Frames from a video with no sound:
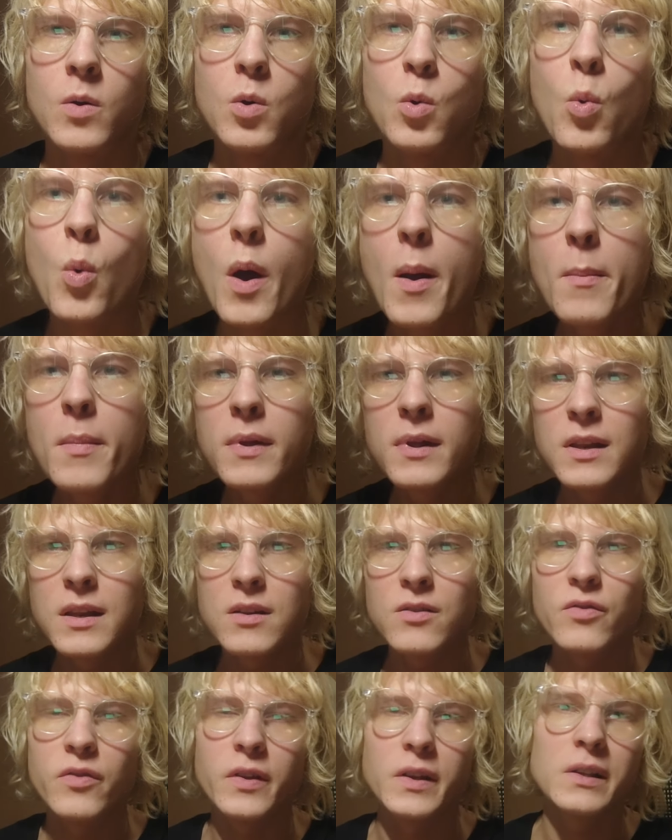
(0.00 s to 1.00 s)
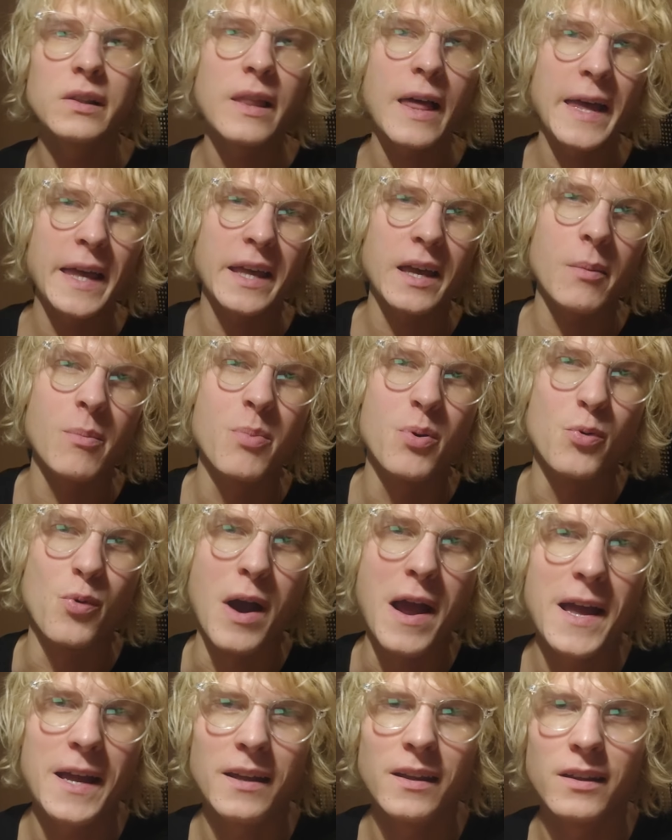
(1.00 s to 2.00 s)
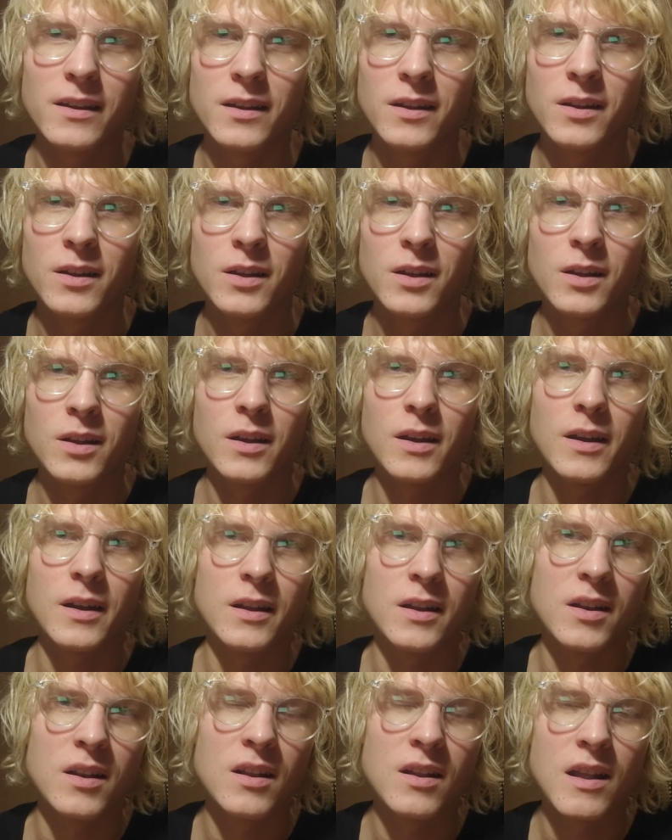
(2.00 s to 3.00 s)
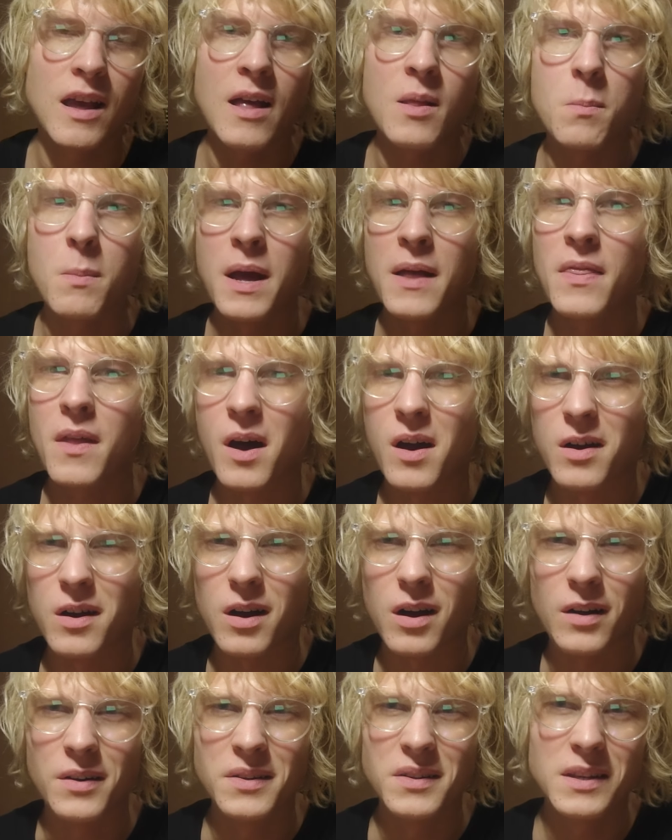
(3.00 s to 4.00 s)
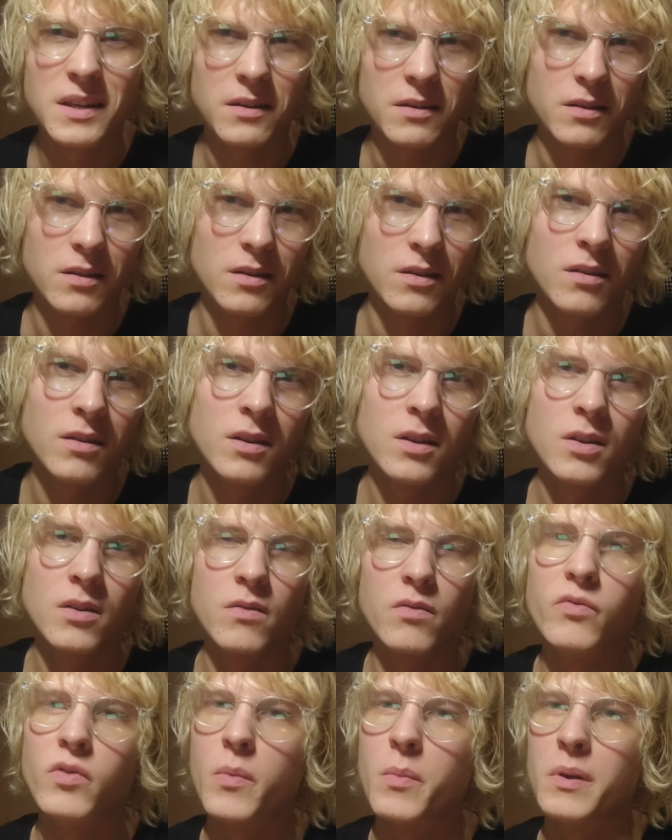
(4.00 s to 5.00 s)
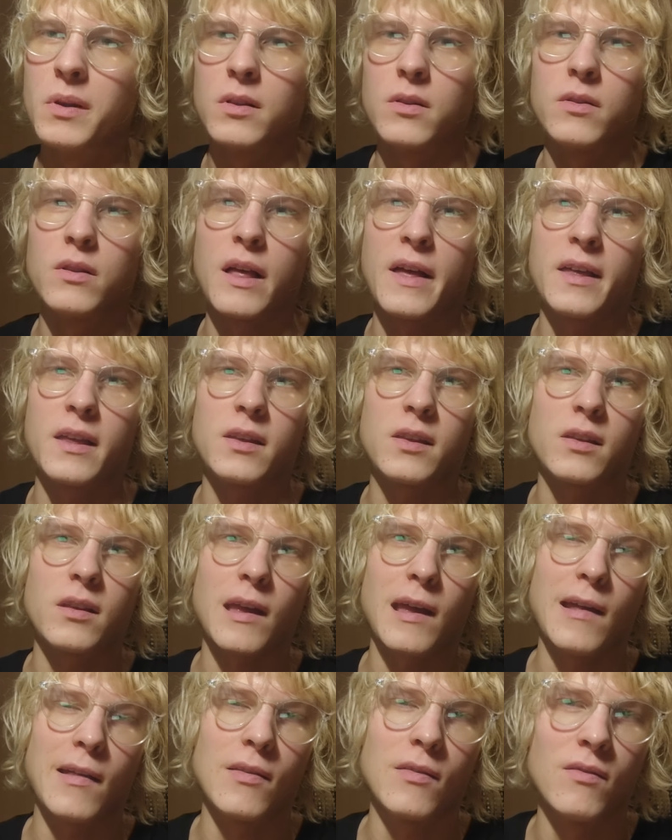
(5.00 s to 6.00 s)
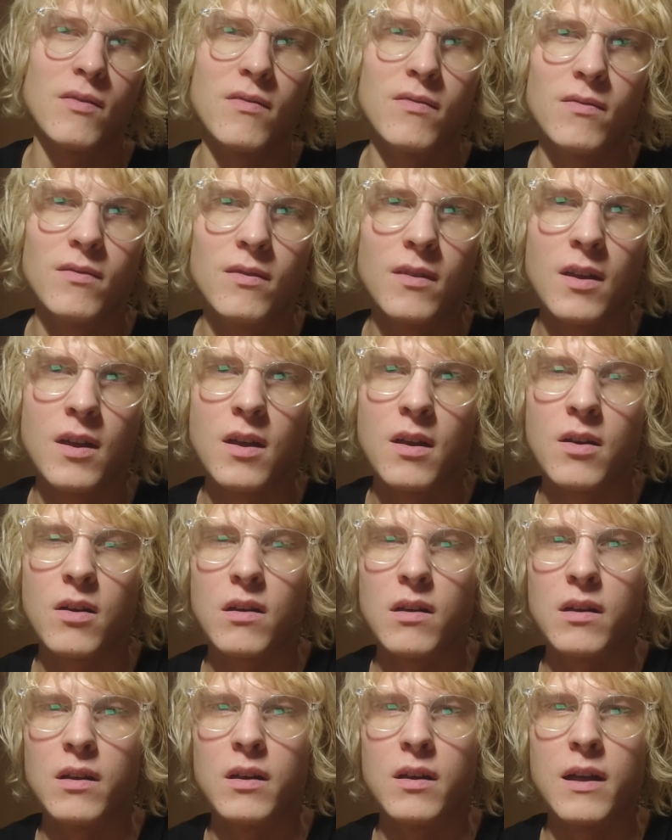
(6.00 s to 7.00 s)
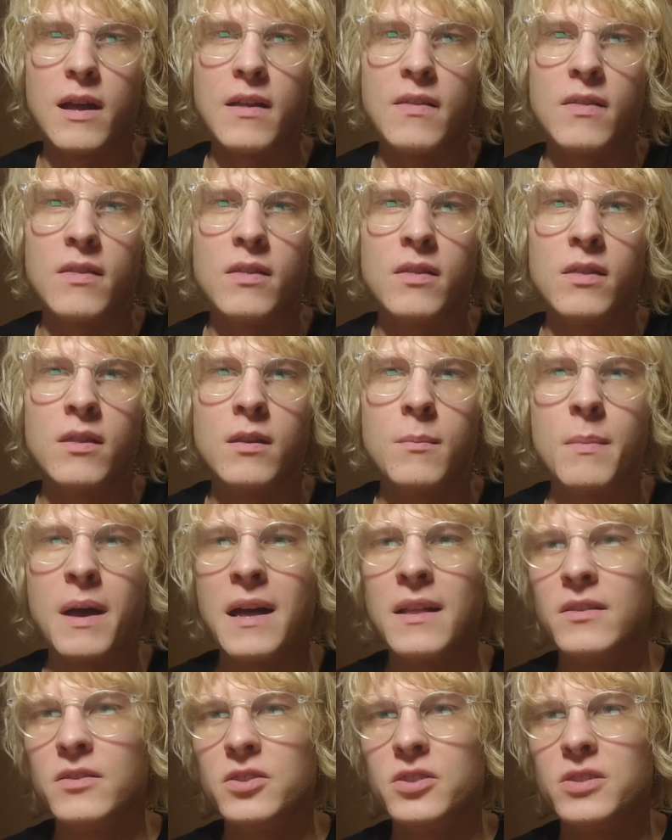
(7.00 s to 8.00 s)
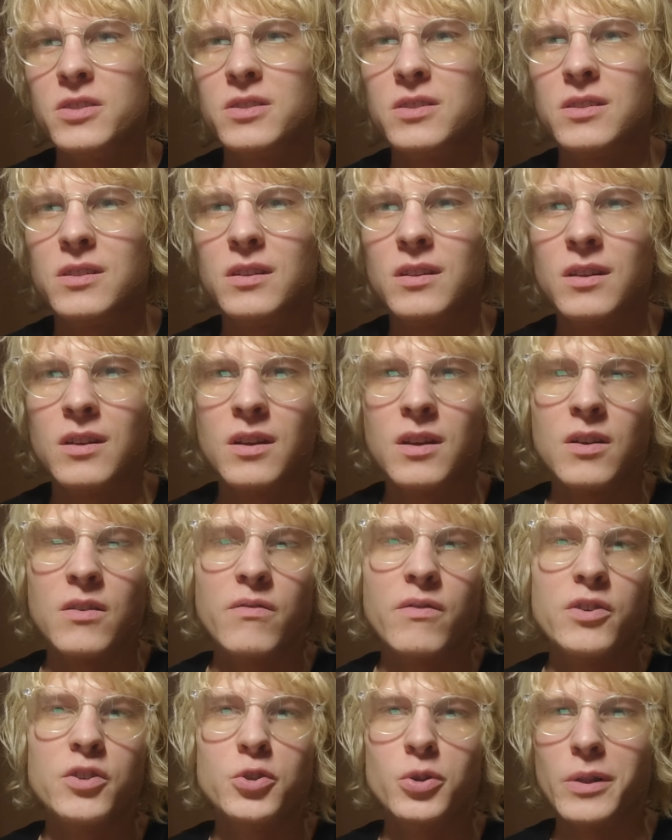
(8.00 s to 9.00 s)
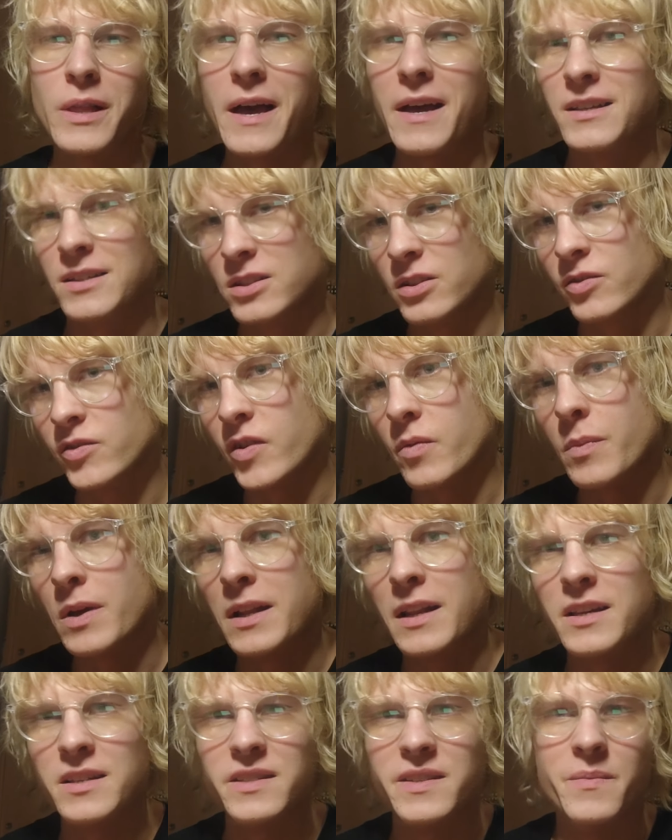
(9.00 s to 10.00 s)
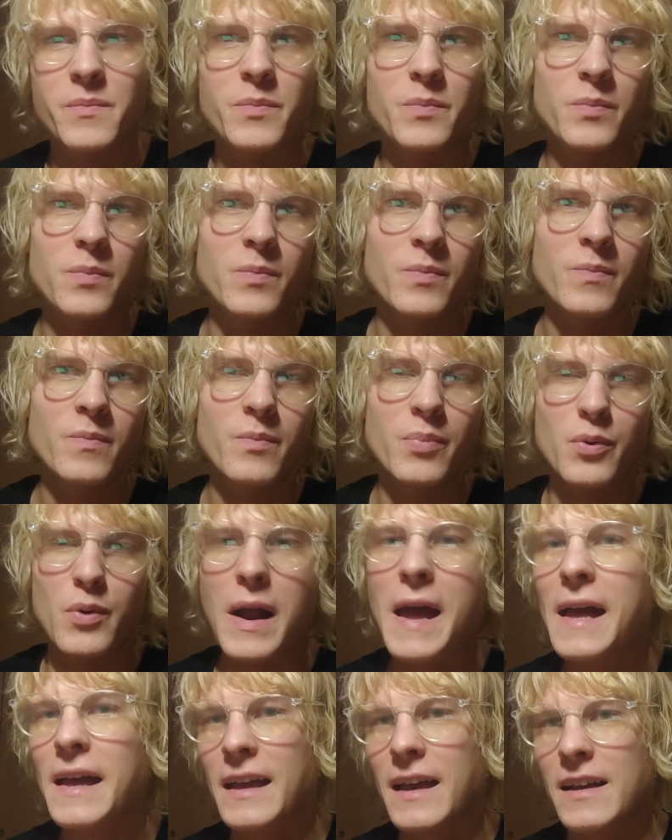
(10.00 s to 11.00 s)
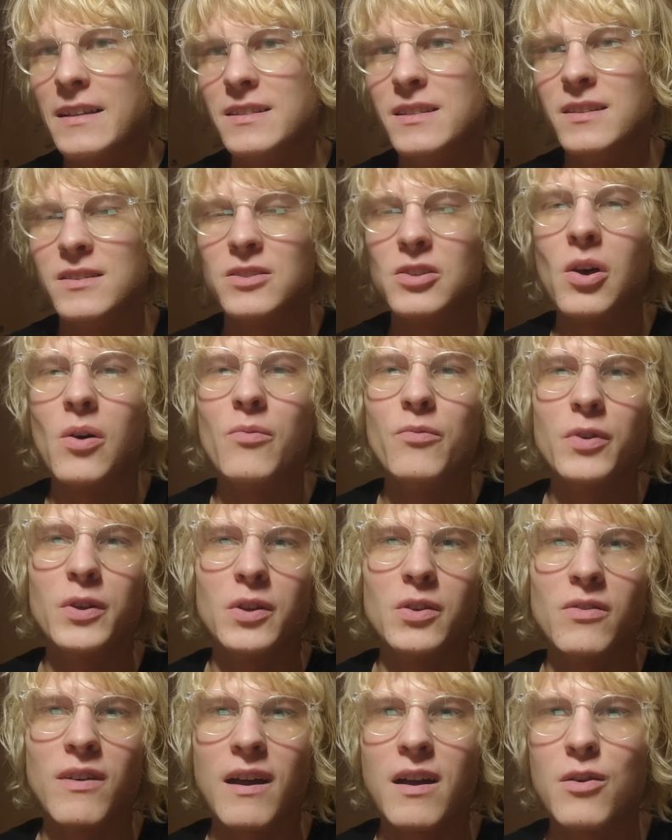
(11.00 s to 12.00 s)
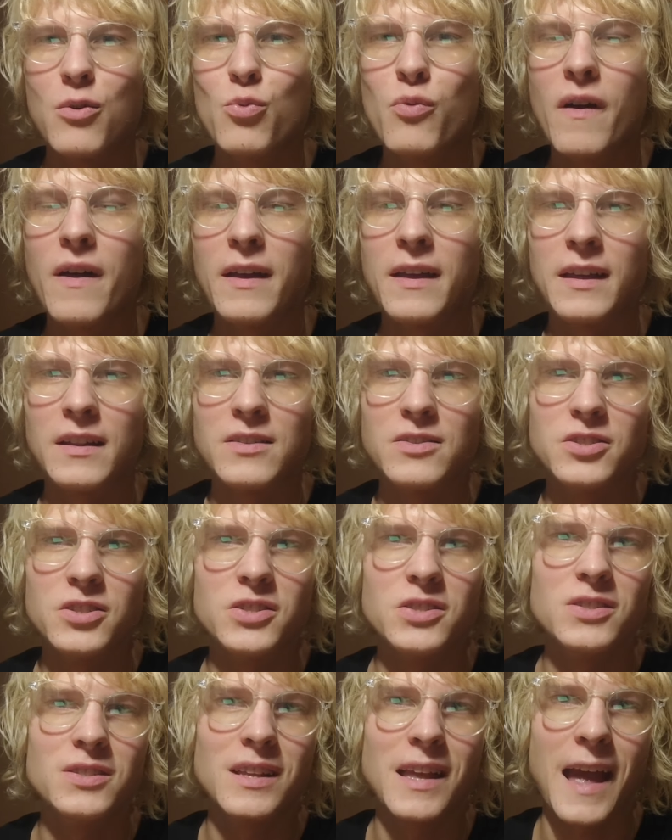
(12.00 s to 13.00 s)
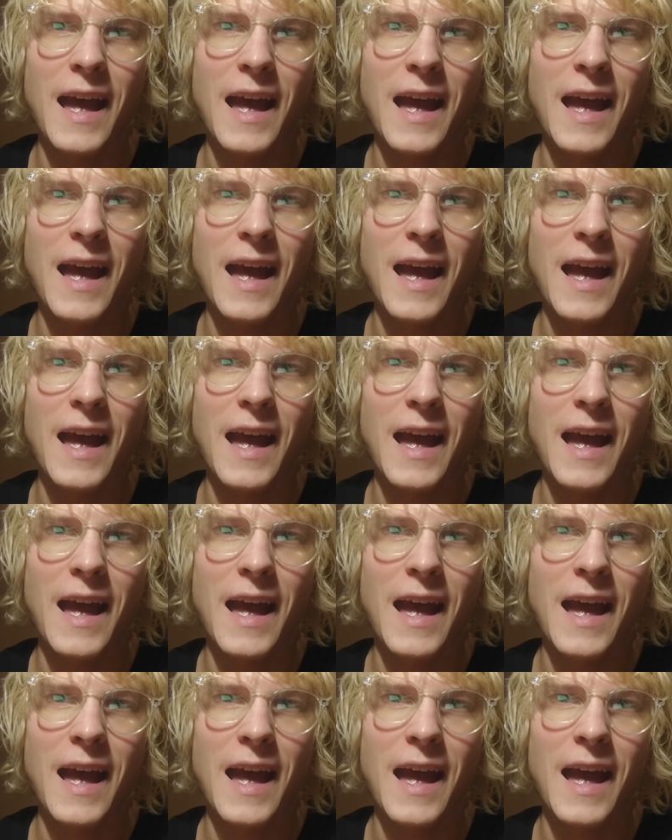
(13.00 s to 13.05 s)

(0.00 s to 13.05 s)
women feel like a prey, and men are hunting women, and the men just visualizing women as a prey, as in something that we can just